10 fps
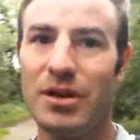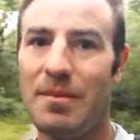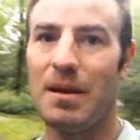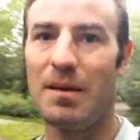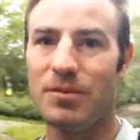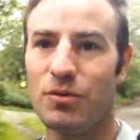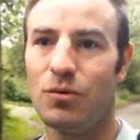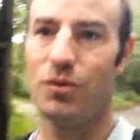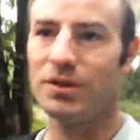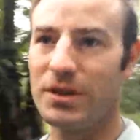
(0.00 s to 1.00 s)
coming up
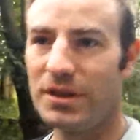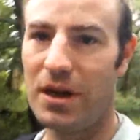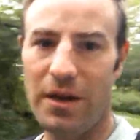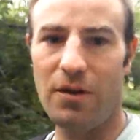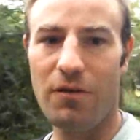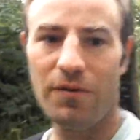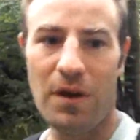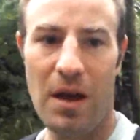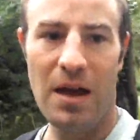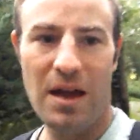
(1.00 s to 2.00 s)
towards the site of
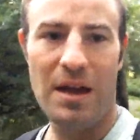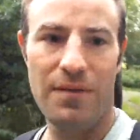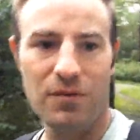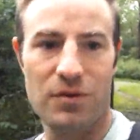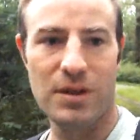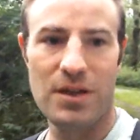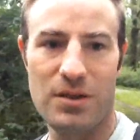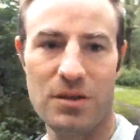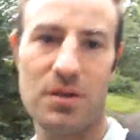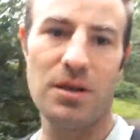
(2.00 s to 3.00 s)
Hayfield
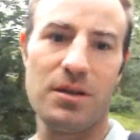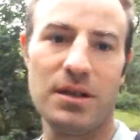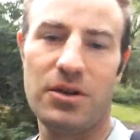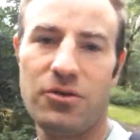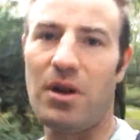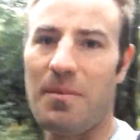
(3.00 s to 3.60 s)
Station, so you can see the track